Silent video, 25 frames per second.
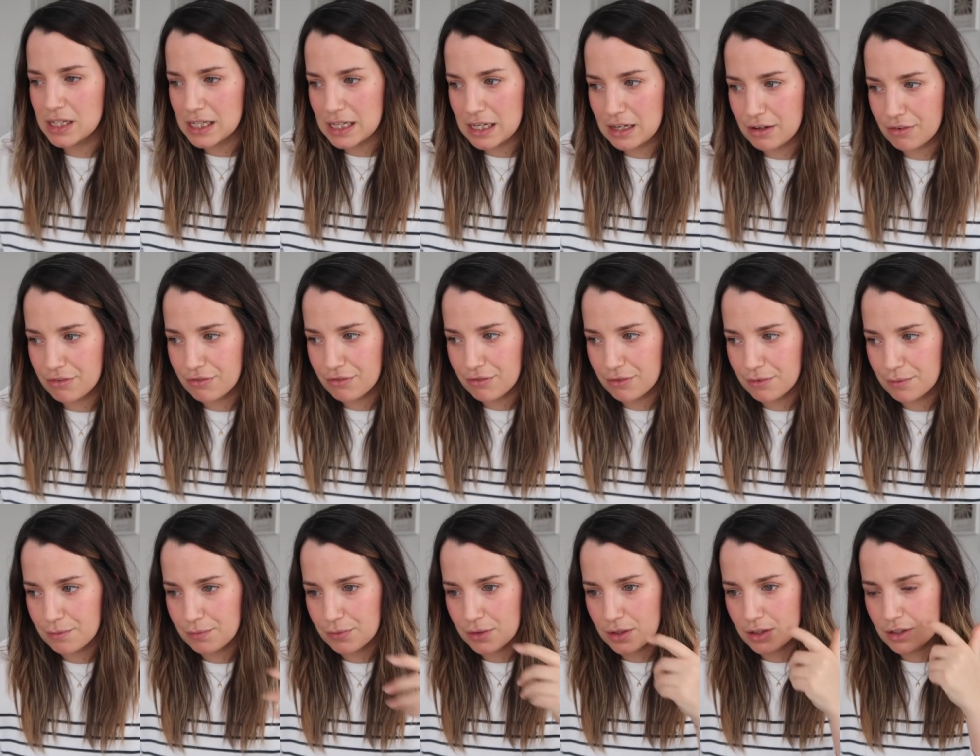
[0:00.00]
relief.
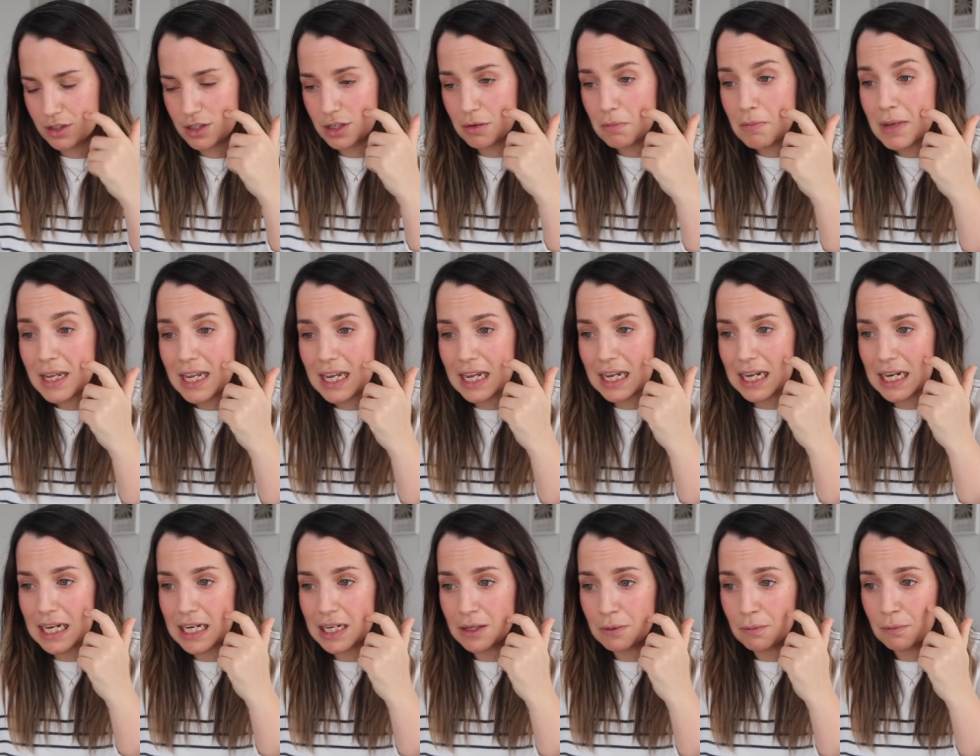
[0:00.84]
To
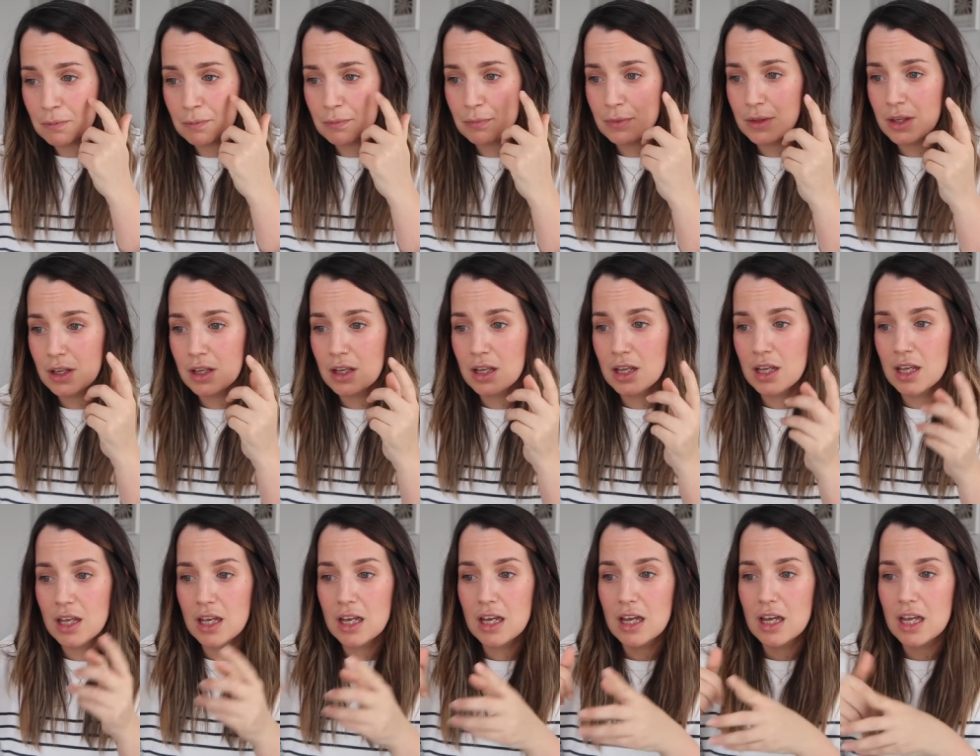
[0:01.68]
me,
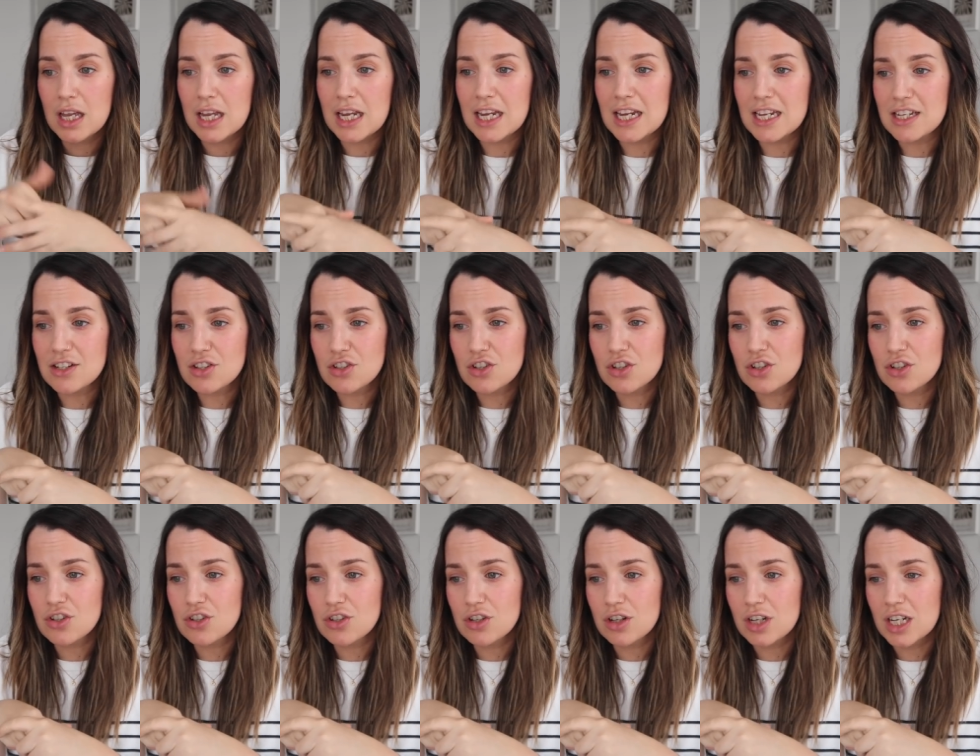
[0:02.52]
it's
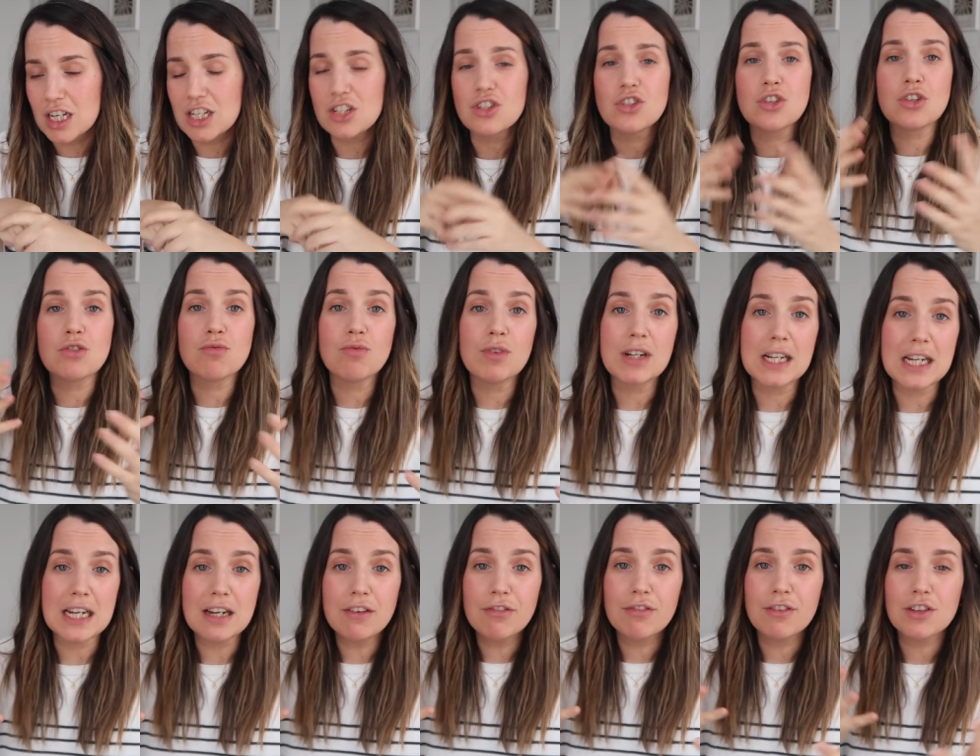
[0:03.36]
just
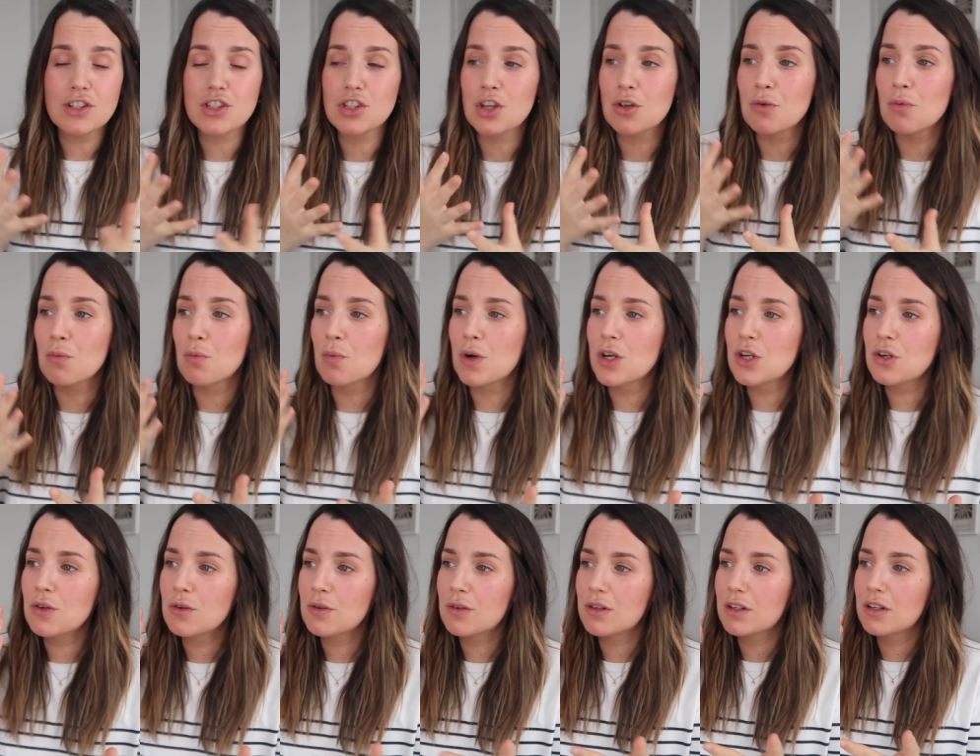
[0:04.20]
relief. So when
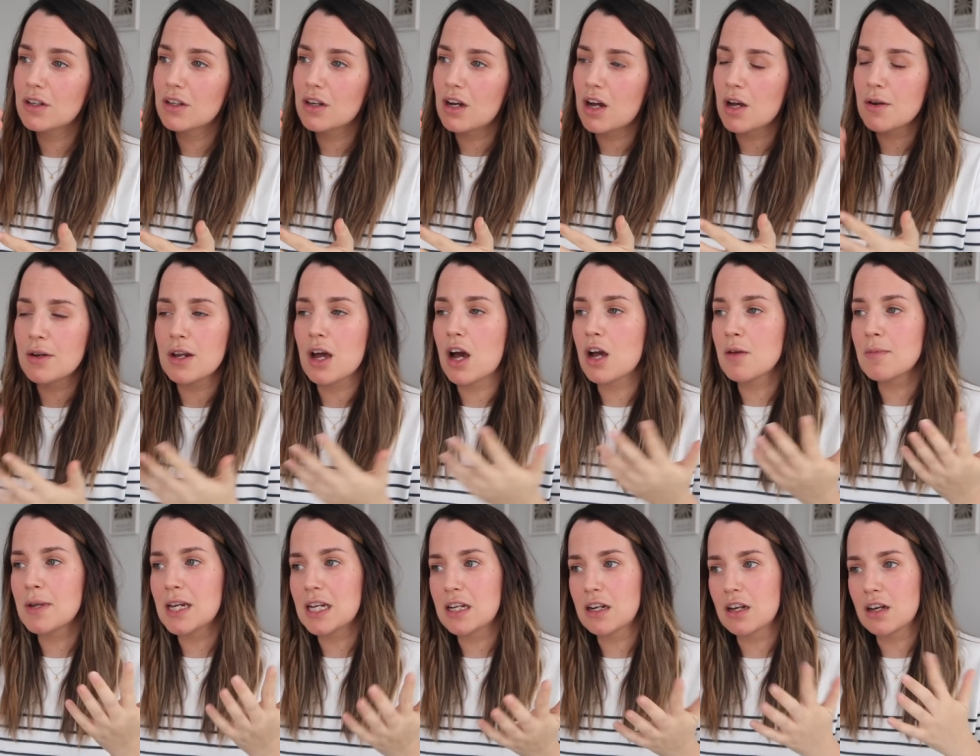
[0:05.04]
you, and
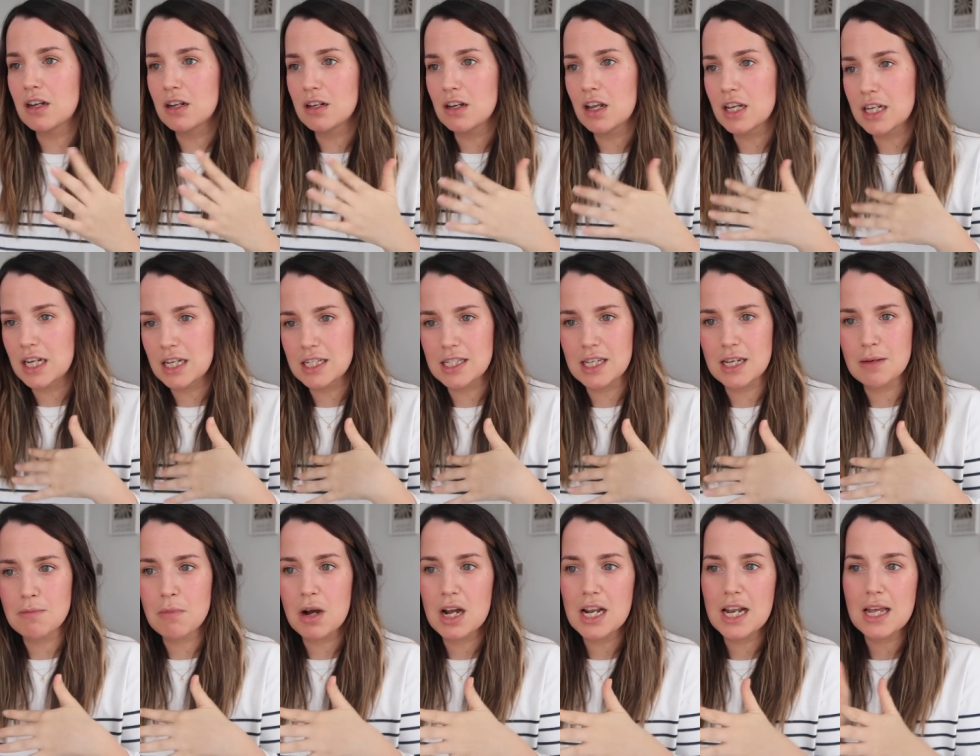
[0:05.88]
I mean, like I
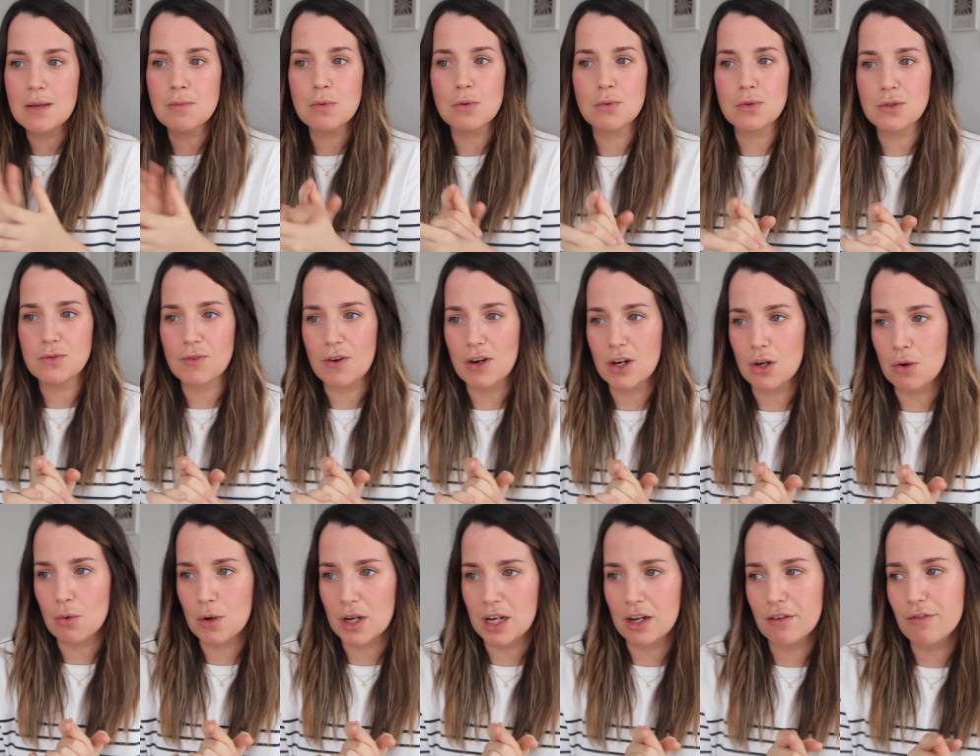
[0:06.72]
say, my labour was very
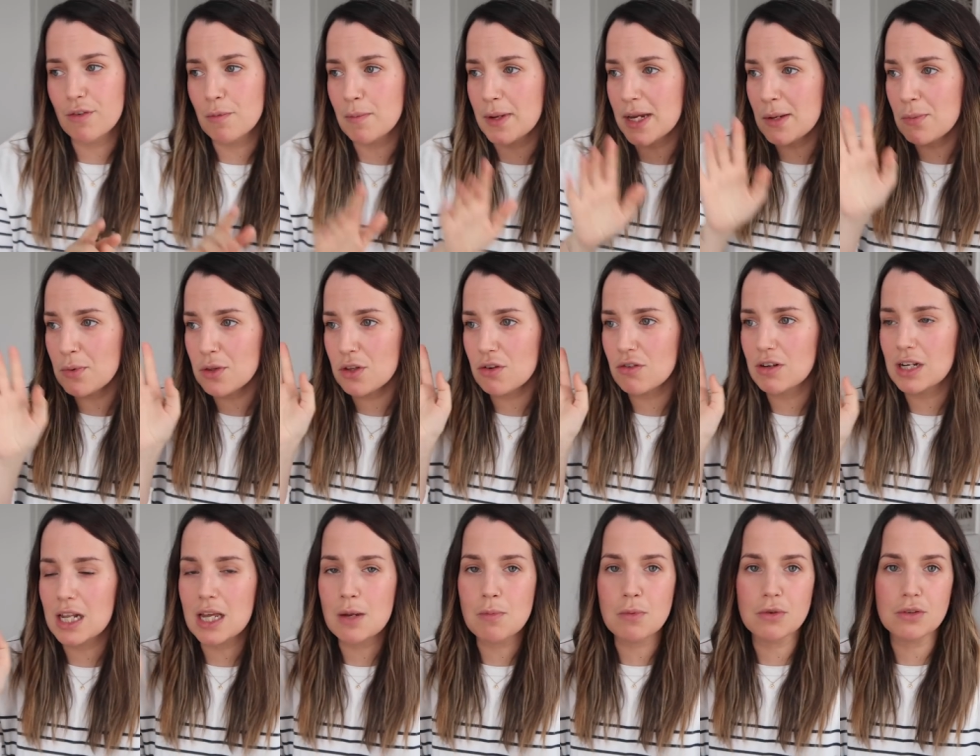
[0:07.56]
quick. For people that are
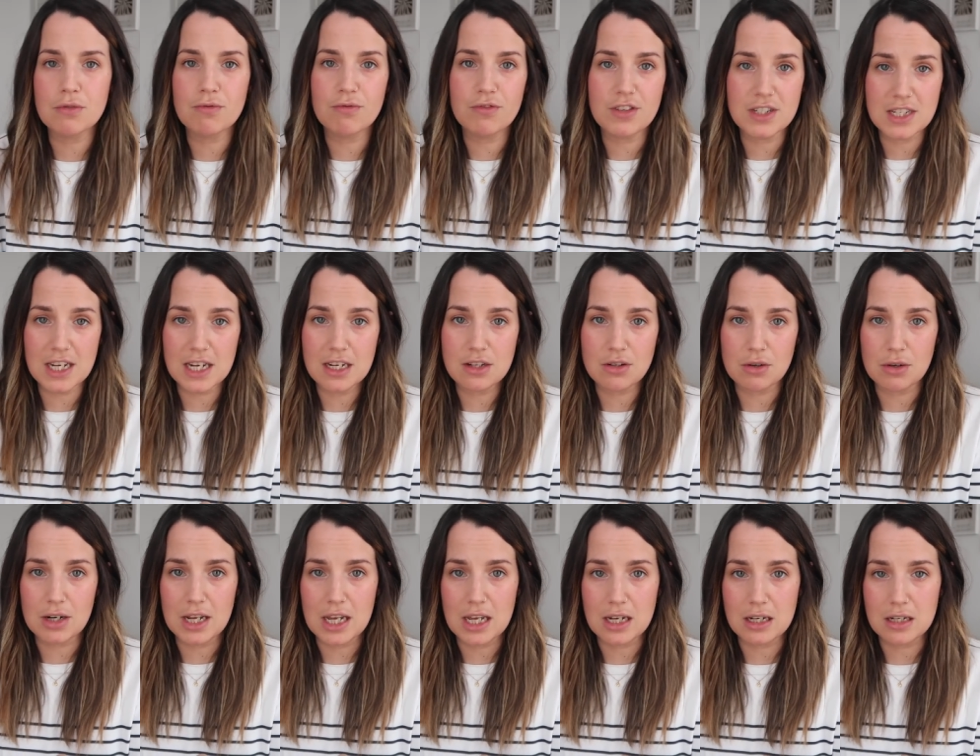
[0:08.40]
in labour for days
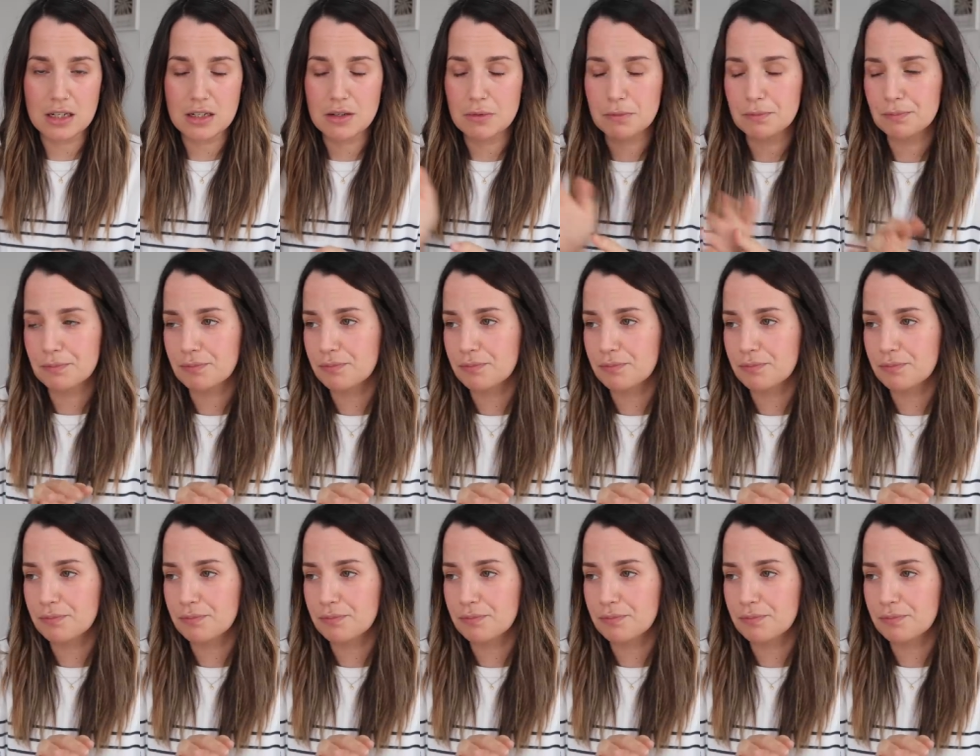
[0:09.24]
on end,